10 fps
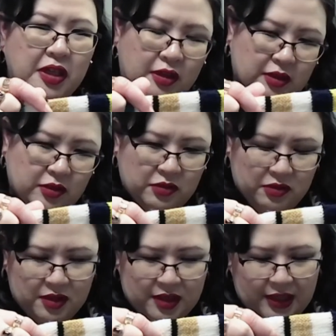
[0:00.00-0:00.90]

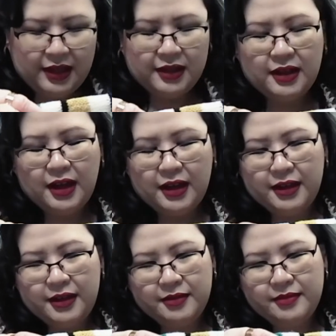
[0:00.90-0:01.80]
colors that
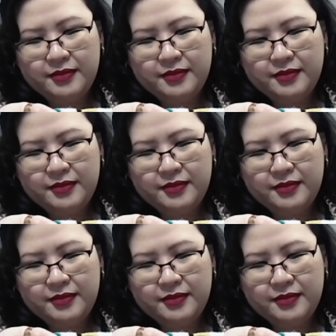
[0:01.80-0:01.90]
I